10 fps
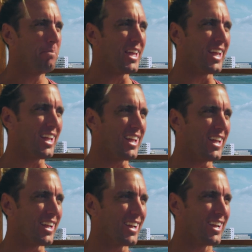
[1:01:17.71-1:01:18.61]

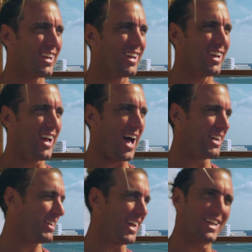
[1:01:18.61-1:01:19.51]
he
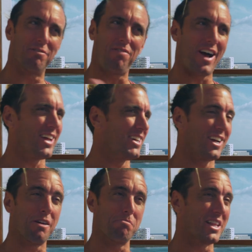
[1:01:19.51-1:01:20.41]
had to fight
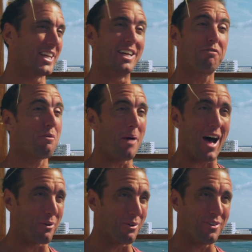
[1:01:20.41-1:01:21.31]
a completely different
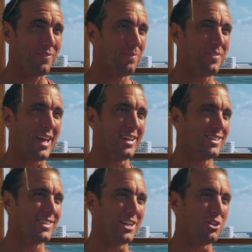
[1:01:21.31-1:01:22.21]
battle
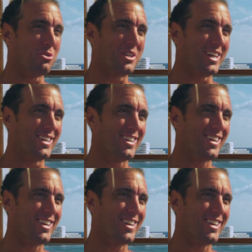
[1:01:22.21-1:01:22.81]
than you did,